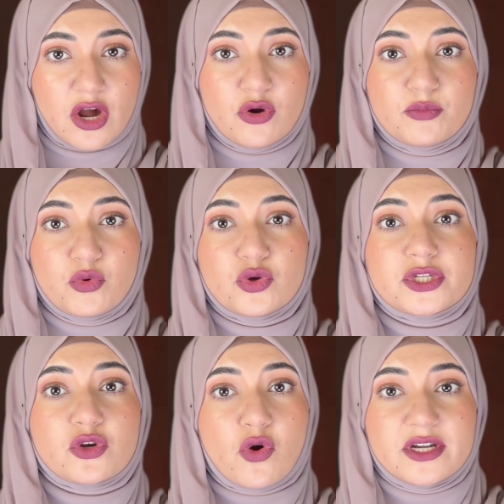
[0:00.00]
how
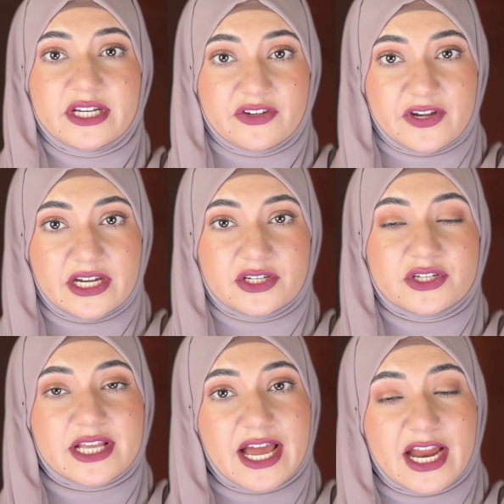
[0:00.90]
most content
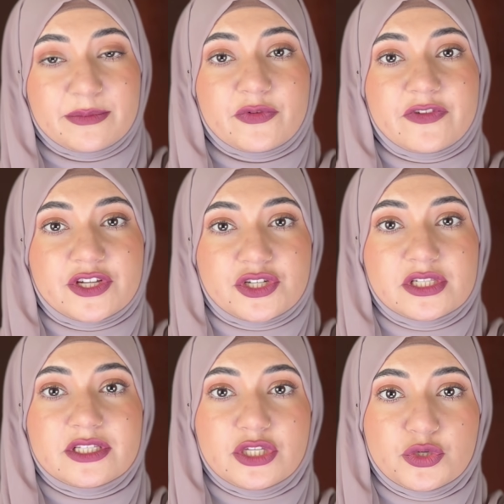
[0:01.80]
creators and
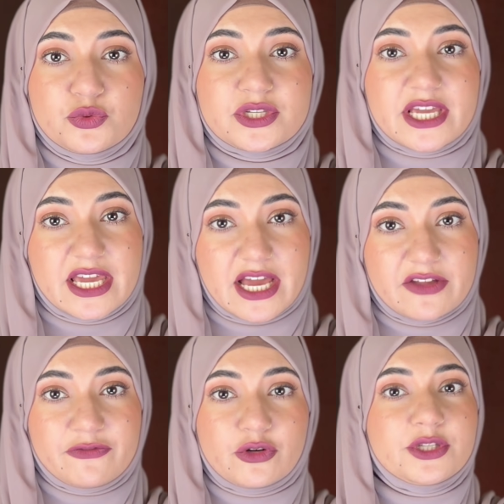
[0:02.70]
professionals use
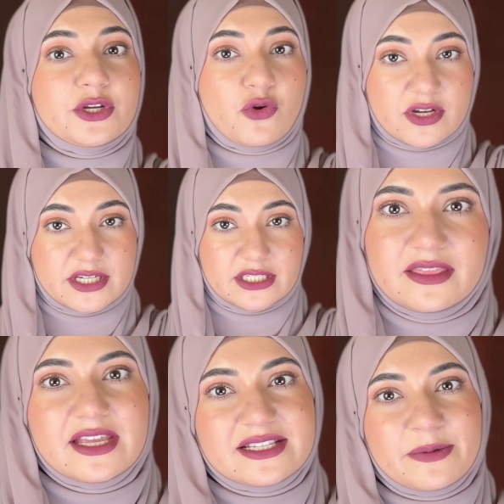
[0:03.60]
AI for their content.
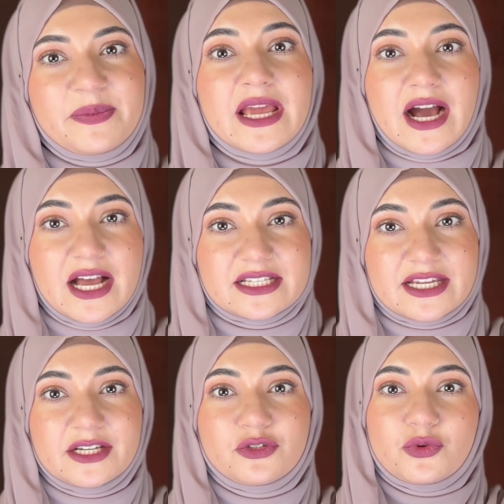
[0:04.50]
They simply ask
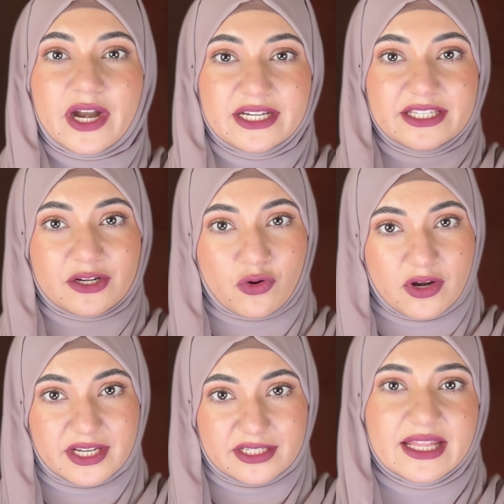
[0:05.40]
it to write their
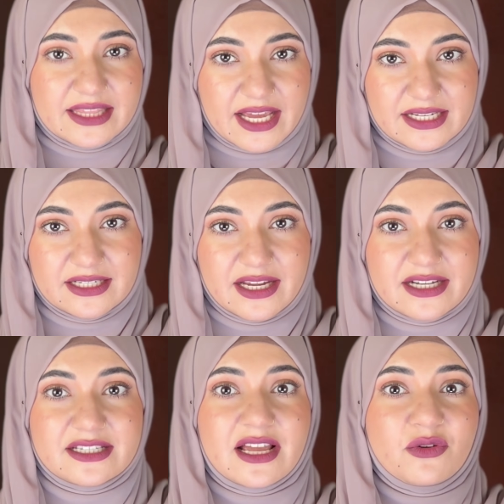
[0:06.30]
content, and then
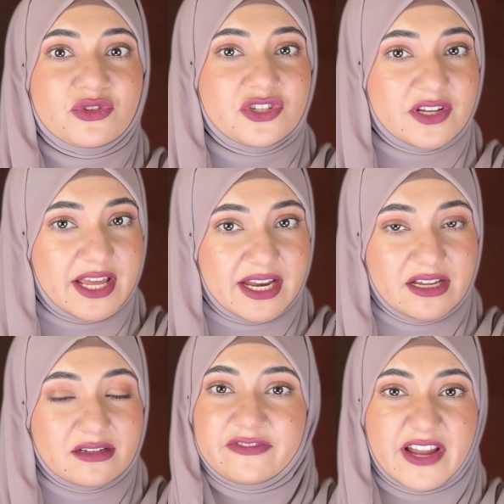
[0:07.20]
it sounds
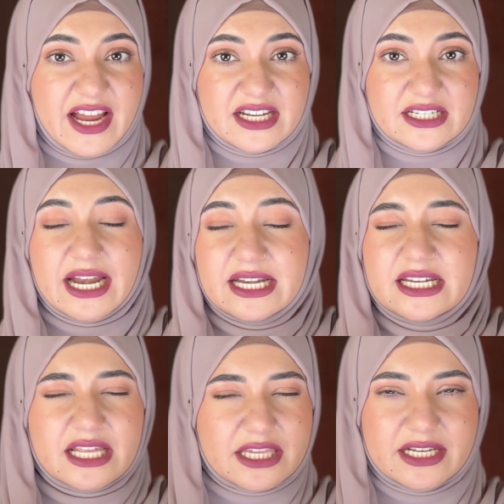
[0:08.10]
generic, flat, and
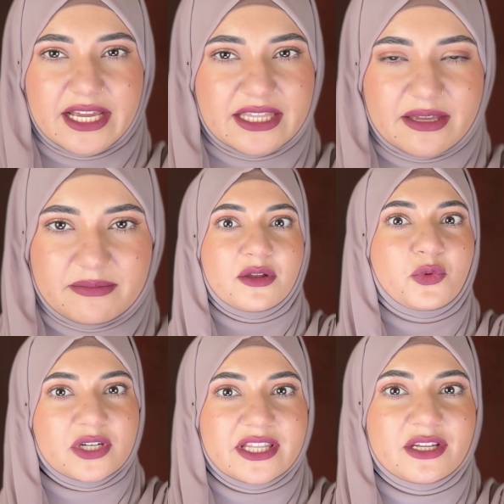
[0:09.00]
nothing like them. And
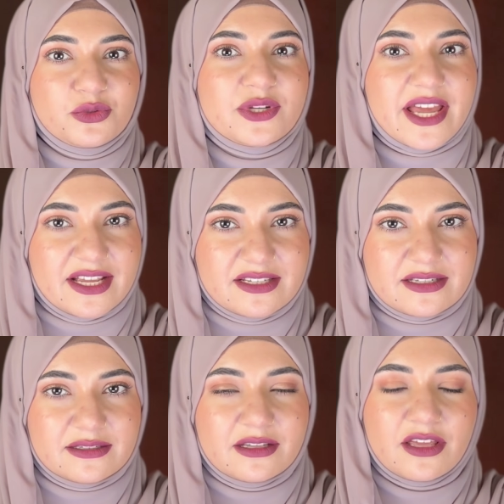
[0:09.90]
what they do
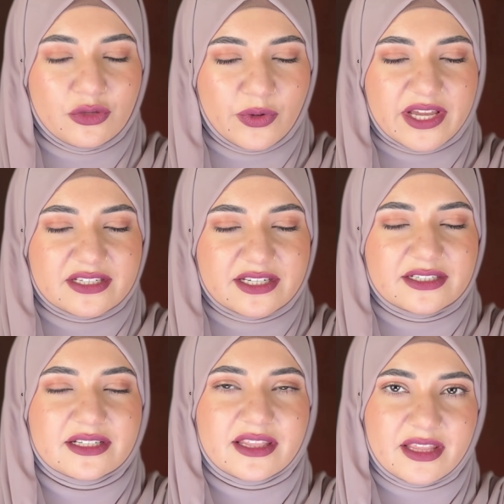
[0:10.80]
next? You guessed it.
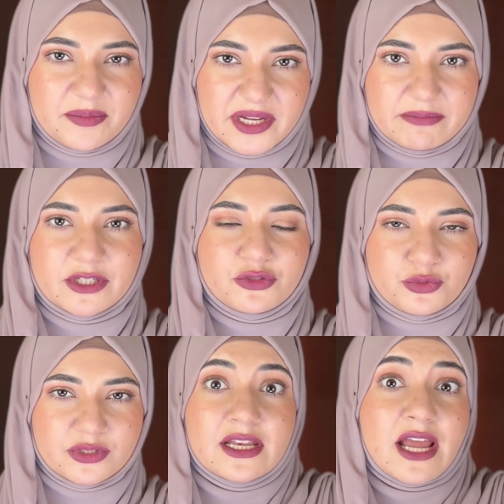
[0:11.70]
They blame the
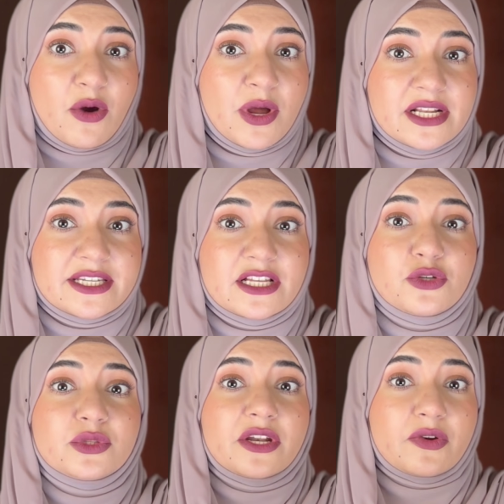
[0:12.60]
tool. Now I'll tell
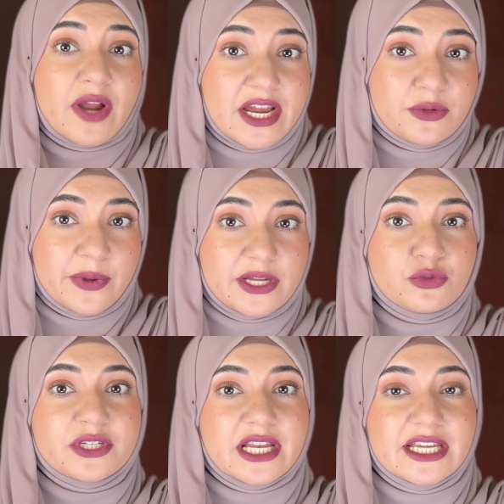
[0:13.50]
you the right way
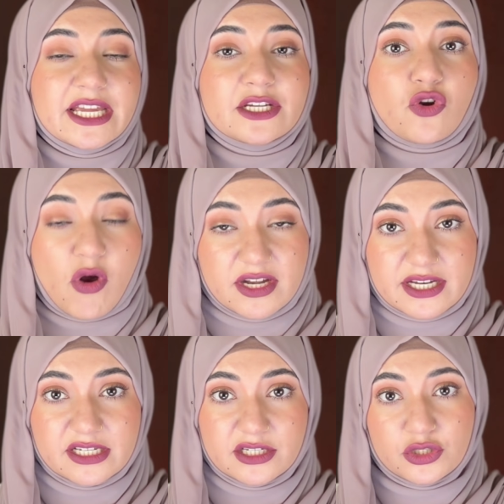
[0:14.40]
to delegate
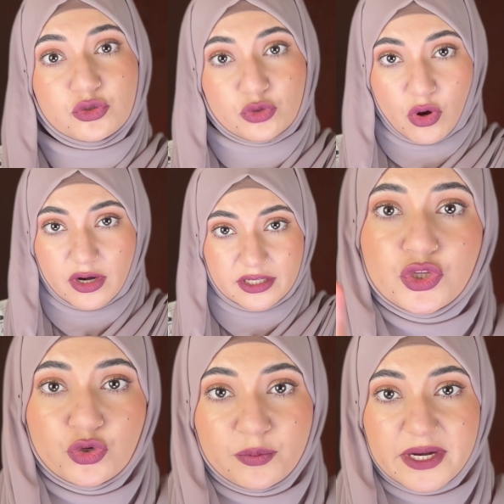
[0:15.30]
content to Claude.
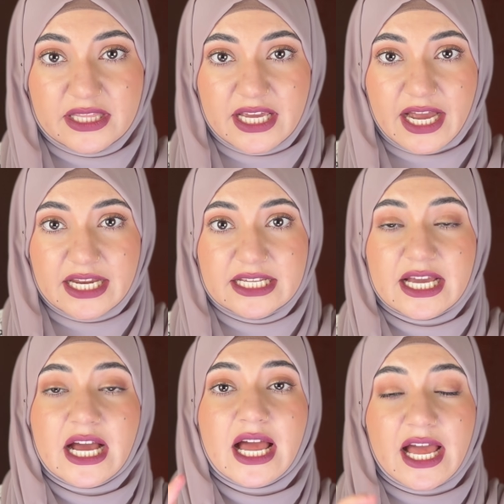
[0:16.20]
You bring the
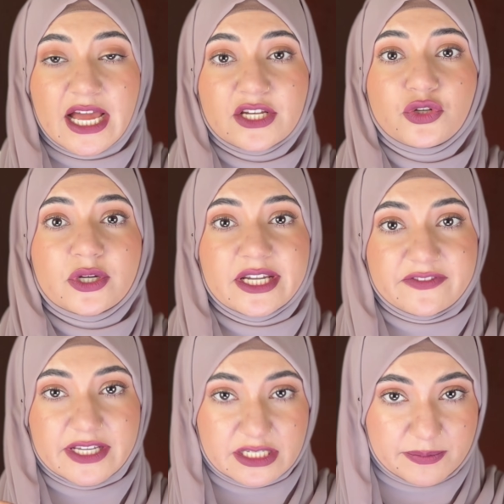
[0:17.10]
idea and your
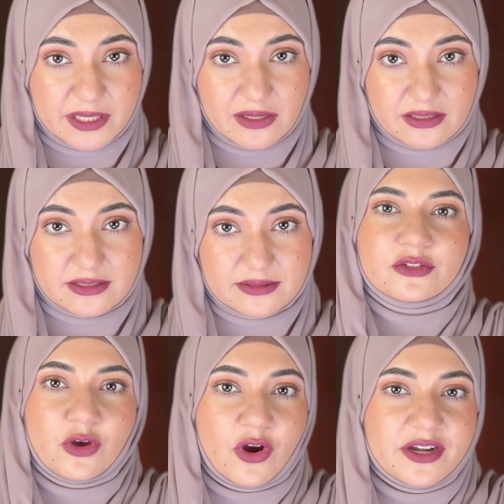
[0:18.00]
lived experience.
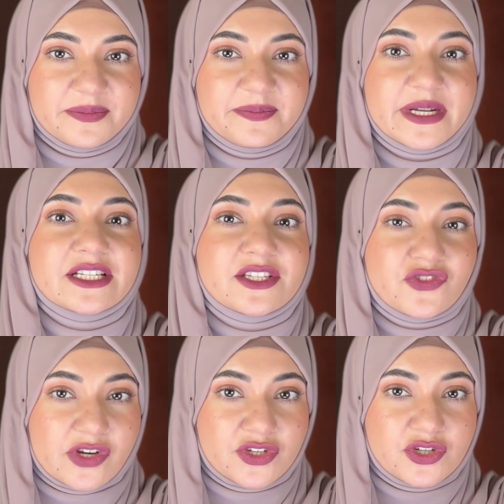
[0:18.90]
Claude builds
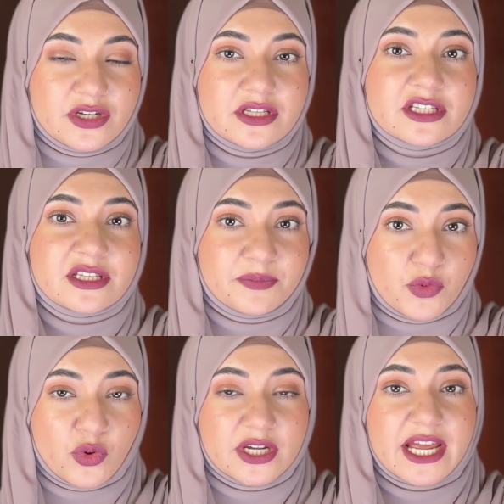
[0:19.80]
structure,
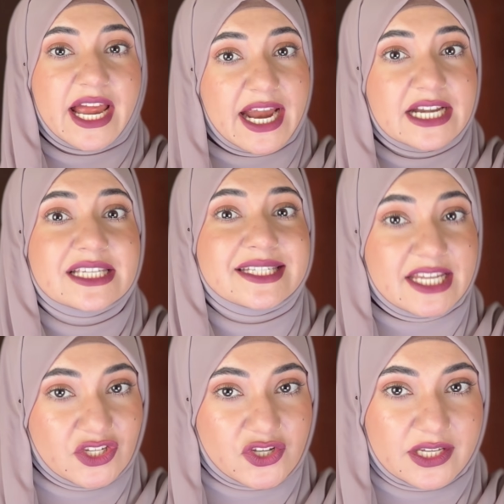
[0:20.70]
support, and
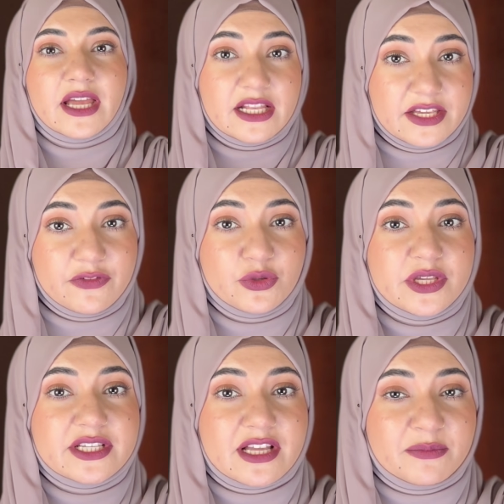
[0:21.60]
staging. I'll give you
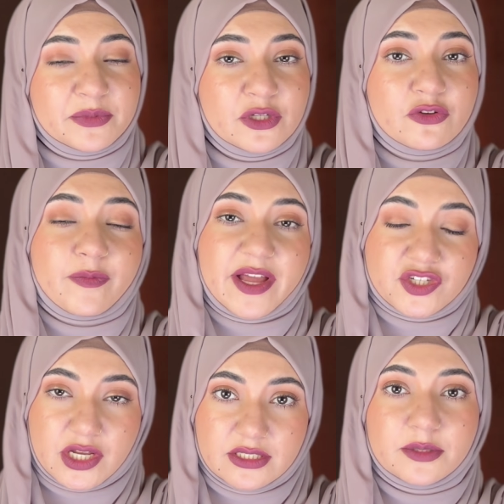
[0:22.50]
the example of my
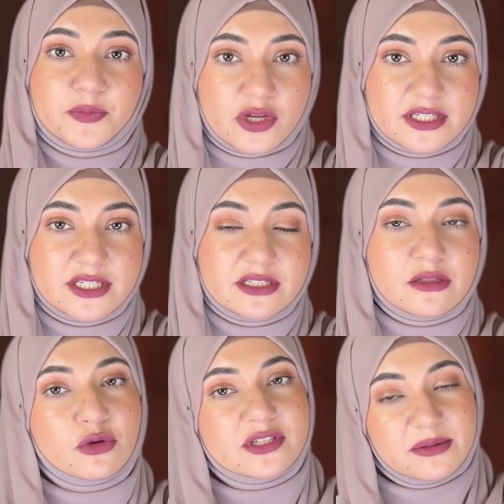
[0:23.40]
channel. The process
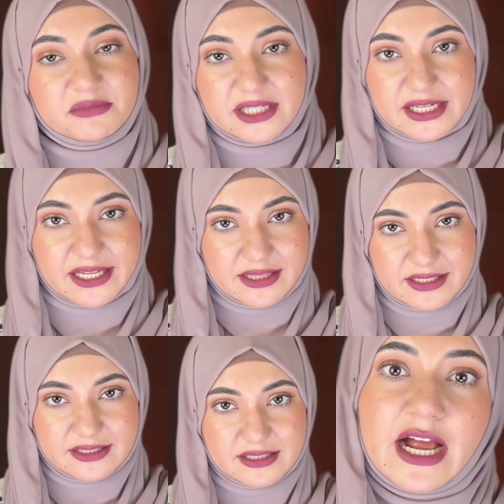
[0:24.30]
looks something like this.